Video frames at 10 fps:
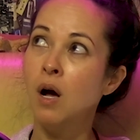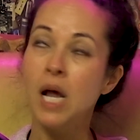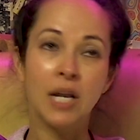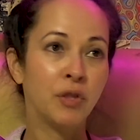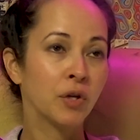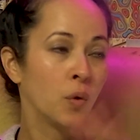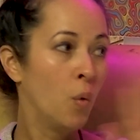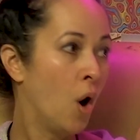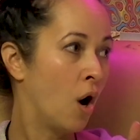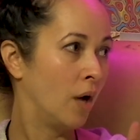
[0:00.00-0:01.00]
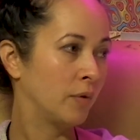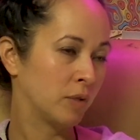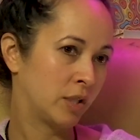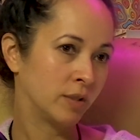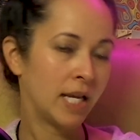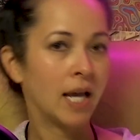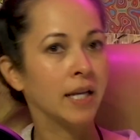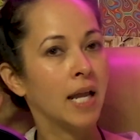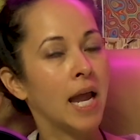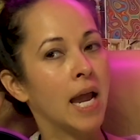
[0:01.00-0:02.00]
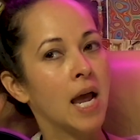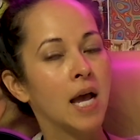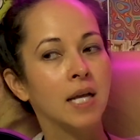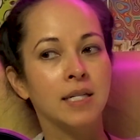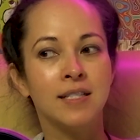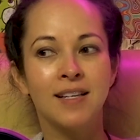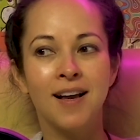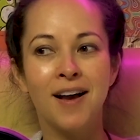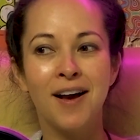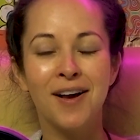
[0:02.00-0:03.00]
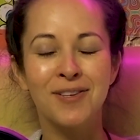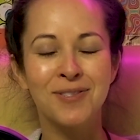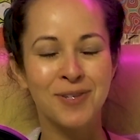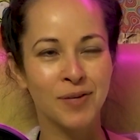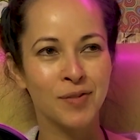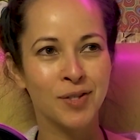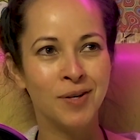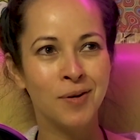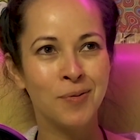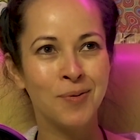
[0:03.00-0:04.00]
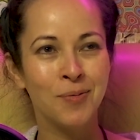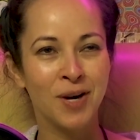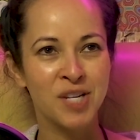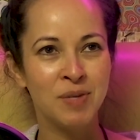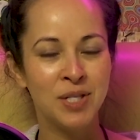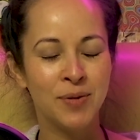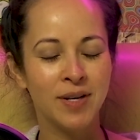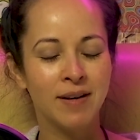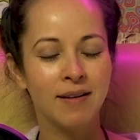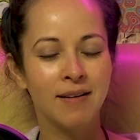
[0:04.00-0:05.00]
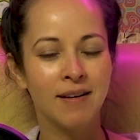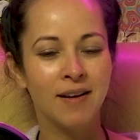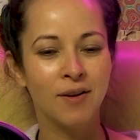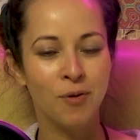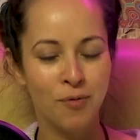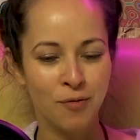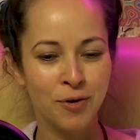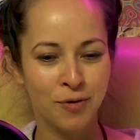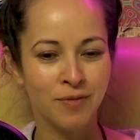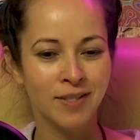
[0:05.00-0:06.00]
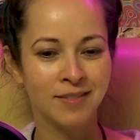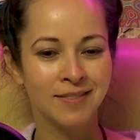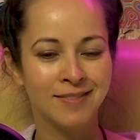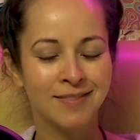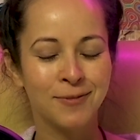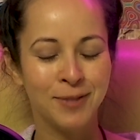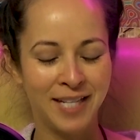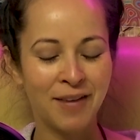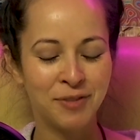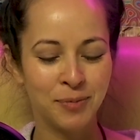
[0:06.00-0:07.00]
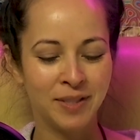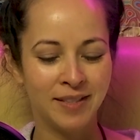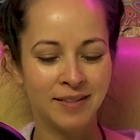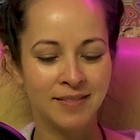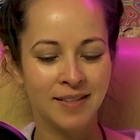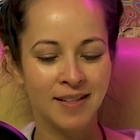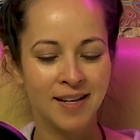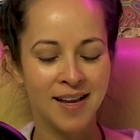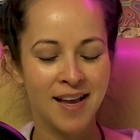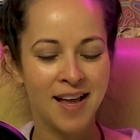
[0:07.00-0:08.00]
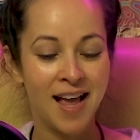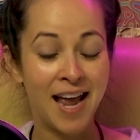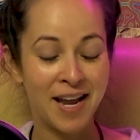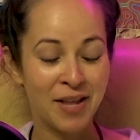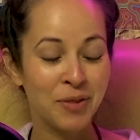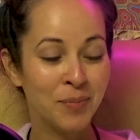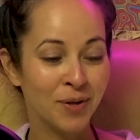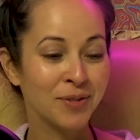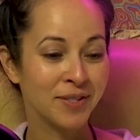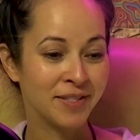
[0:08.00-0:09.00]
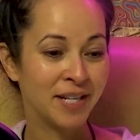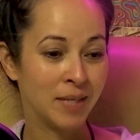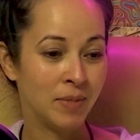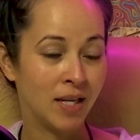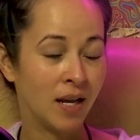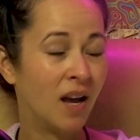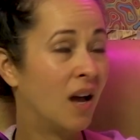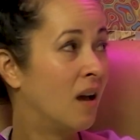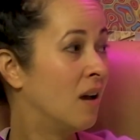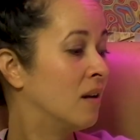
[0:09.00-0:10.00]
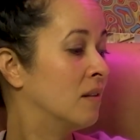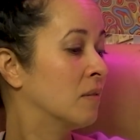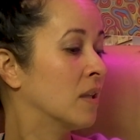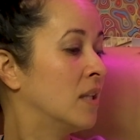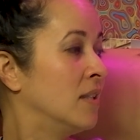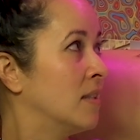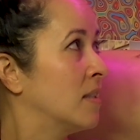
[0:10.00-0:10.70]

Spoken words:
anything on the wall if it was still dead. And a server would watch me do it over and over, week after week, and had the balls to say to me, "Oh, this